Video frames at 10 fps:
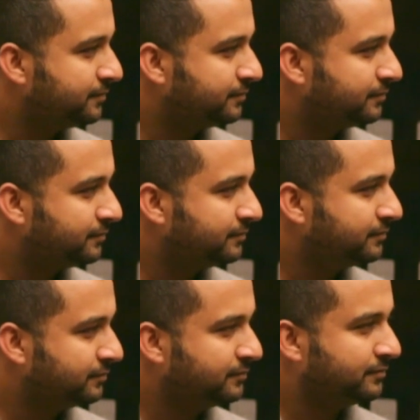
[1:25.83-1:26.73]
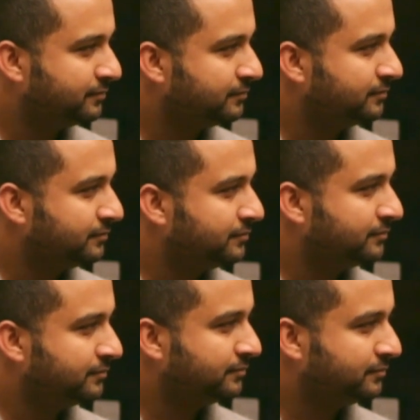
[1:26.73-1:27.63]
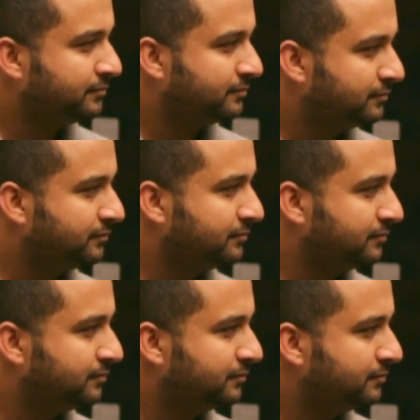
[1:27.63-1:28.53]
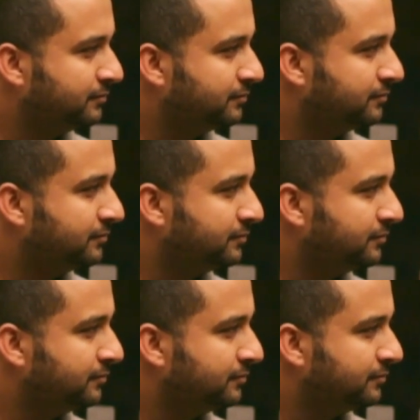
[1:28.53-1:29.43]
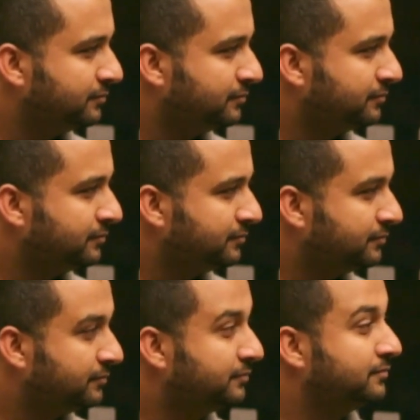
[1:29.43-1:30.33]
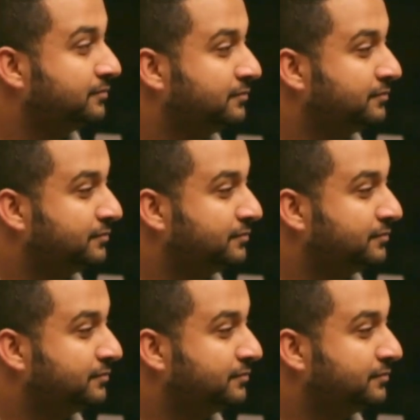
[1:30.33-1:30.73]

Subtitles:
(silent)